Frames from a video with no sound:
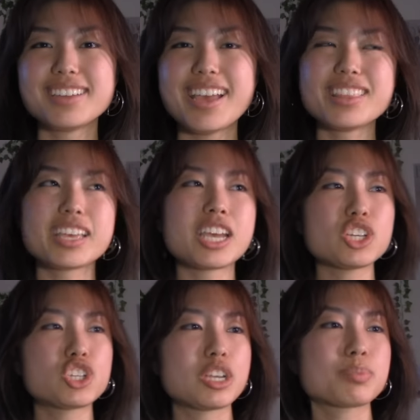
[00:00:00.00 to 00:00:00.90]
and they get
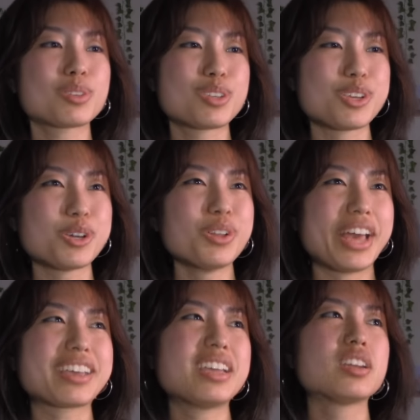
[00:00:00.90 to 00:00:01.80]
shipped to you,
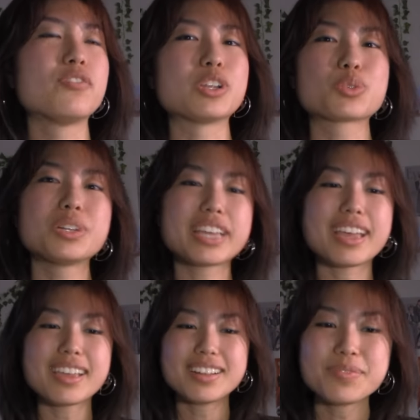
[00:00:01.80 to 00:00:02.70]
like,
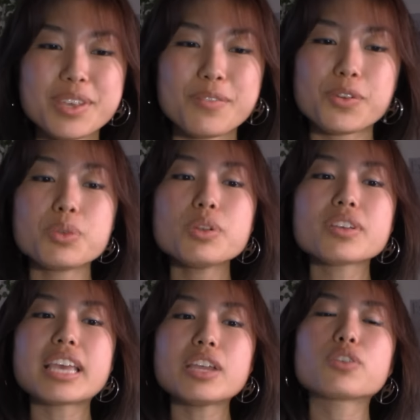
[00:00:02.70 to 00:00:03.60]
individually. For you to
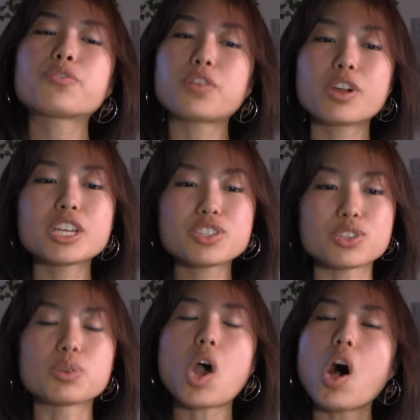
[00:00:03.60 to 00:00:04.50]
get your furry
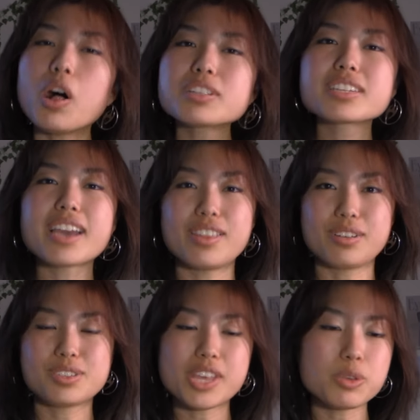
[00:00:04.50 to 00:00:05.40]
suit all
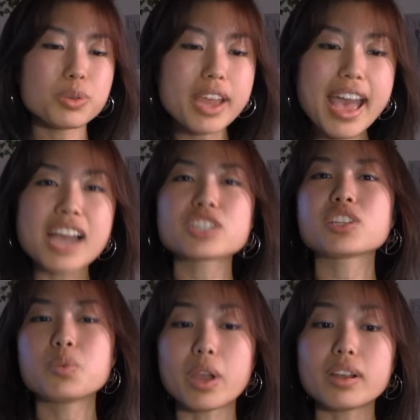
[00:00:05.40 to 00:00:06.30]
together so that you can
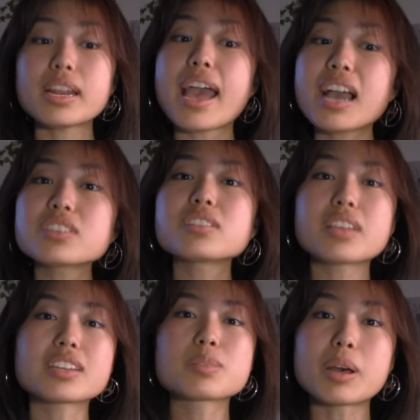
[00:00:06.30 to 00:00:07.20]
actually wear it, it actually
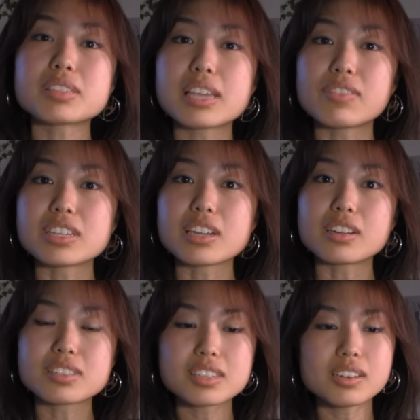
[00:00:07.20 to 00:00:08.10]
takes about 7
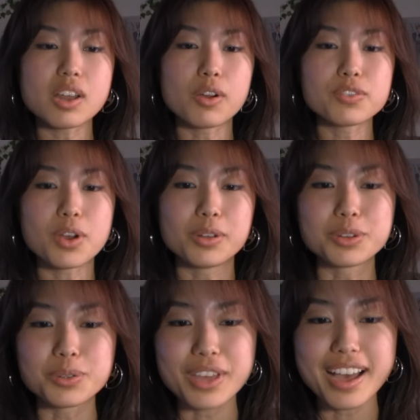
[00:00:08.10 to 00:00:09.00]
years. Didn't know if y'all
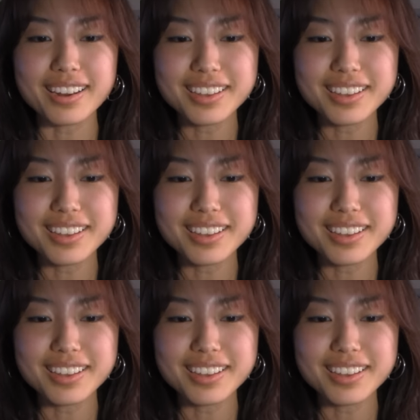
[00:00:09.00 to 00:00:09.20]
knew that.